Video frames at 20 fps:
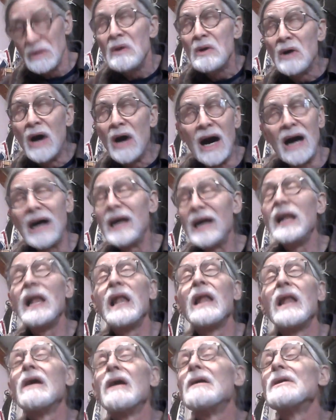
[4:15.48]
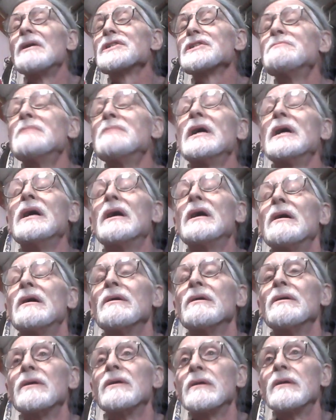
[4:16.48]
I lost my
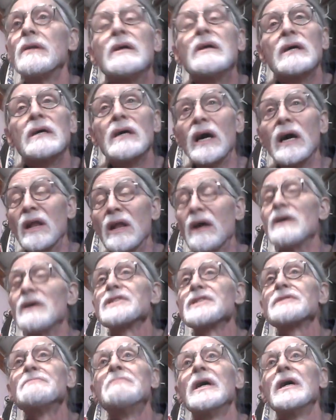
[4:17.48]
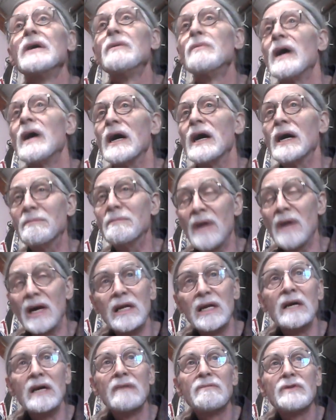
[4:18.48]
heart, I lost my ride, my
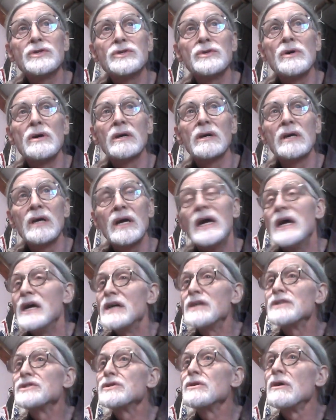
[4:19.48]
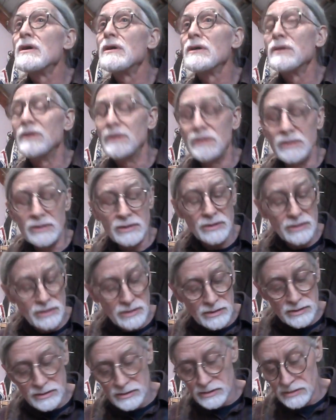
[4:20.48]
clever truck is gone to
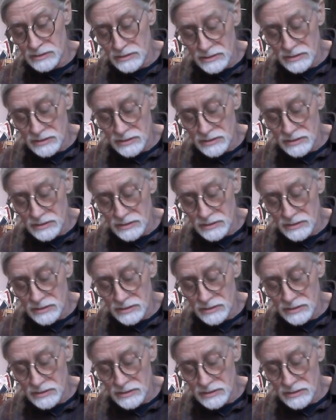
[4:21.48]
her.